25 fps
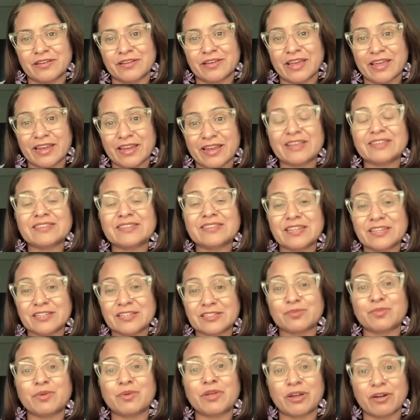And I said,
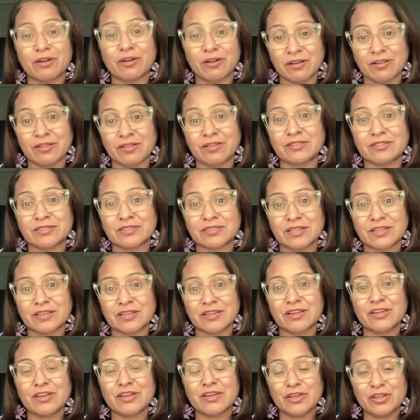it's because
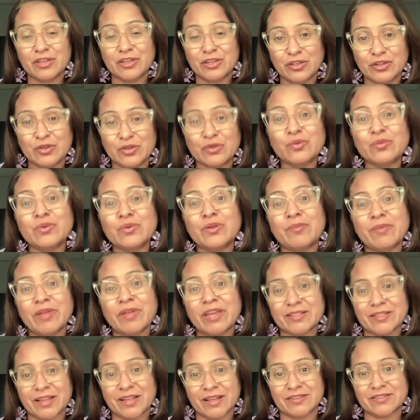you will
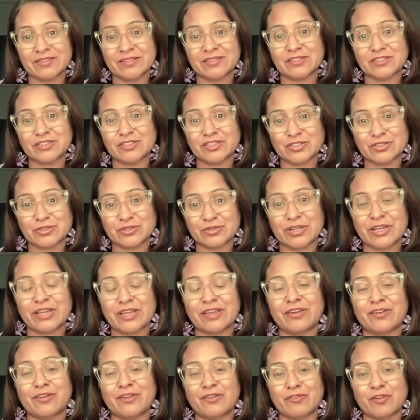make that decision to take
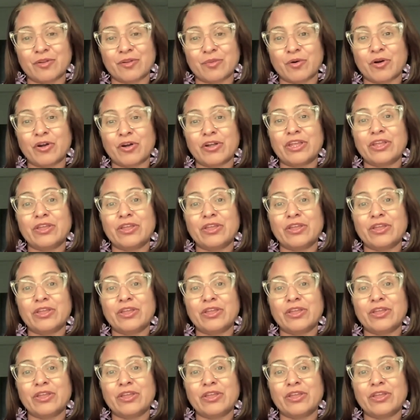care of your body.